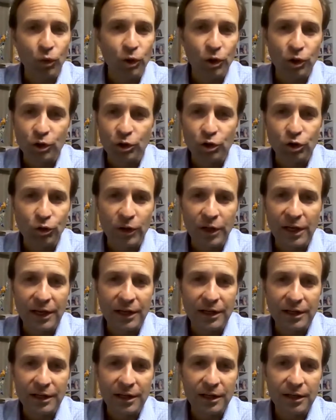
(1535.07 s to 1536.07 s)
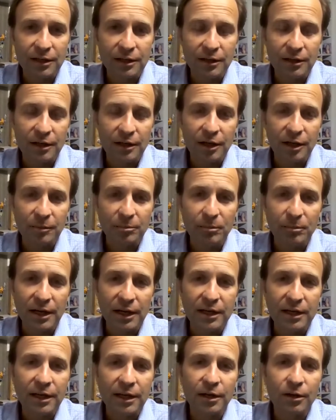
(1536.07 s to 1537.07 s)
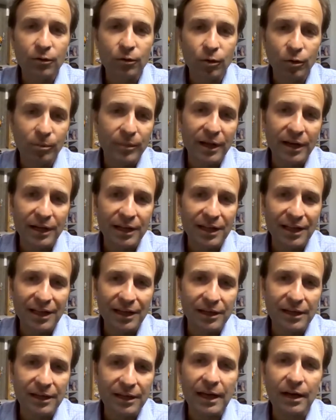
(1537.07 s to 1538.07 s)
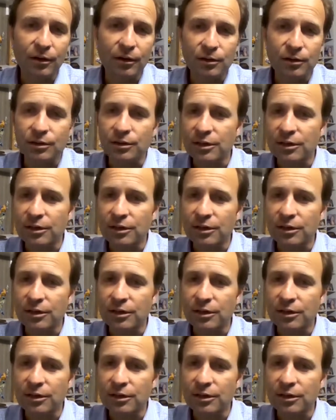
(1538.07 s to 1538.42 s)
you can't get Medicare or Medicaid dollars.